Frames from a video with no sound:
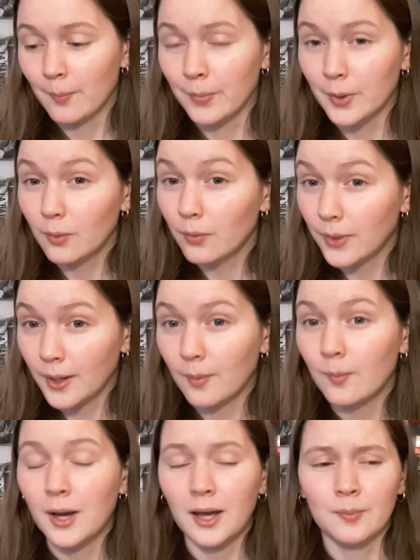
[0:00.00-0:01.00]
build
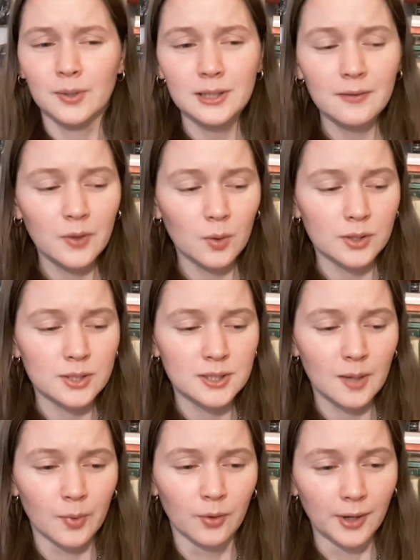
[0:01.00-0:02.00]
them. I believe there were
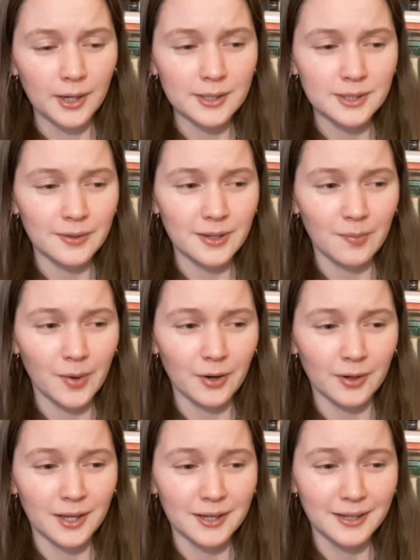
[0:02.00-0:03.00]
submarines in the
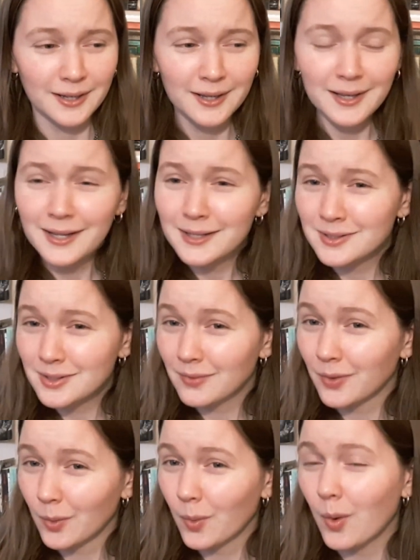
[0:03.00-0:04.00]
American
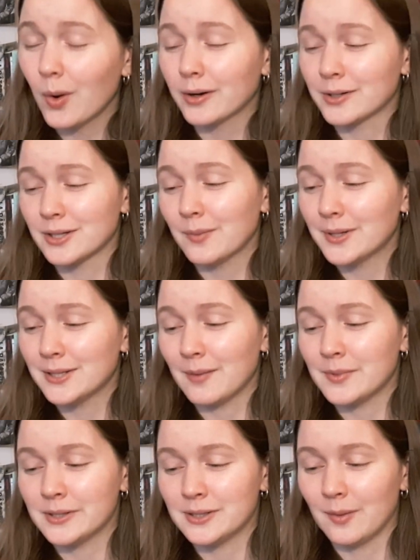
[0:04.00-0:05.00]
Civil War, some
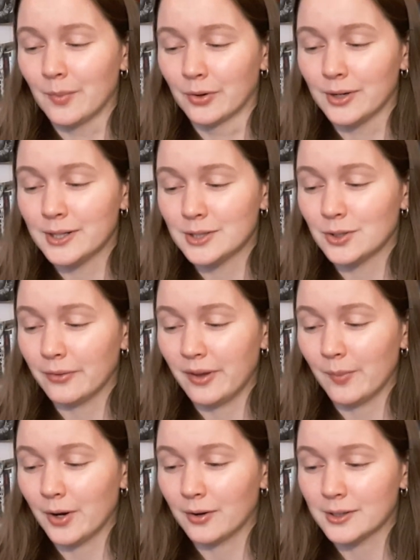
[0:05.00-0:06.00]
attempts at submarines during the
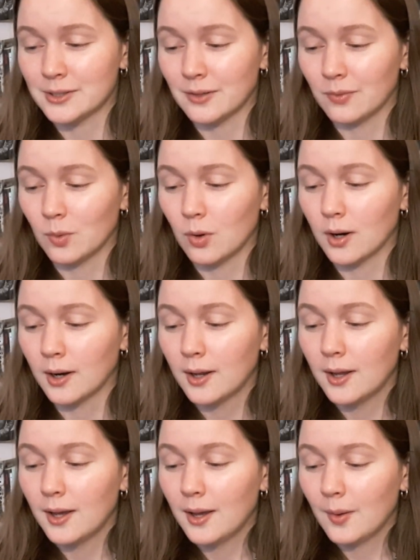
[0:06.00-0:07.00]
American Civil War.
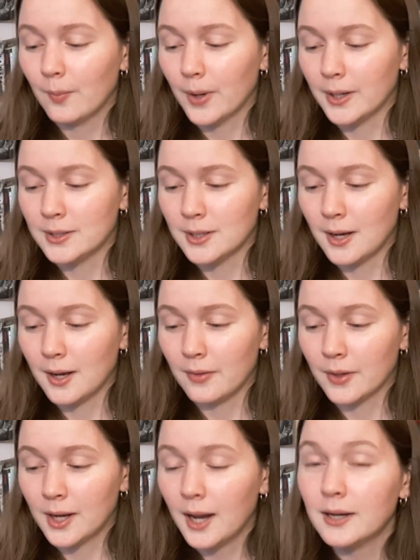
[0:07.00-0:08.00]
But
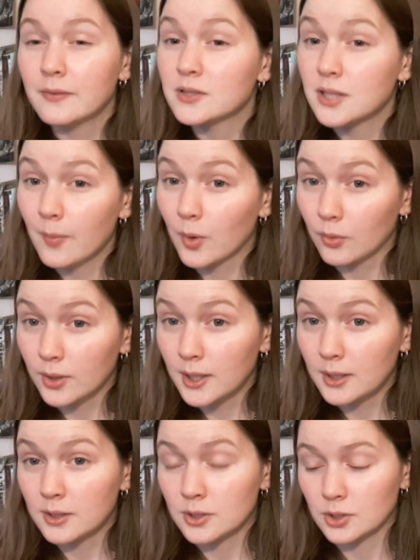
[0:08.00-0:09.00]
the kind of
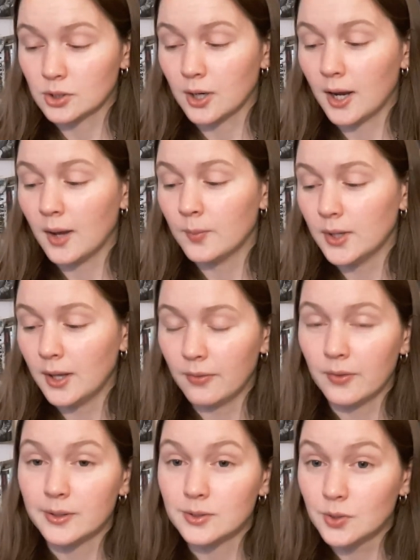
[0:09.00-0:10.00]
submarine described
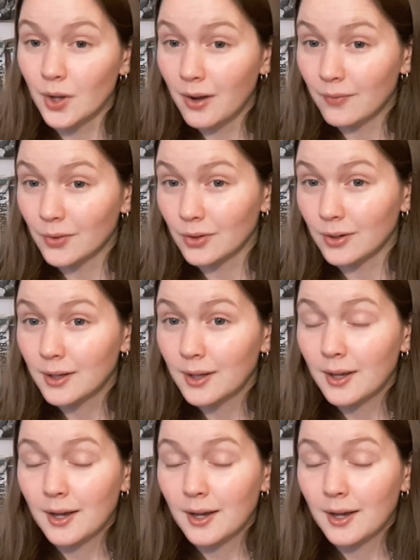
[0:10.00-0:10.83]
in this novel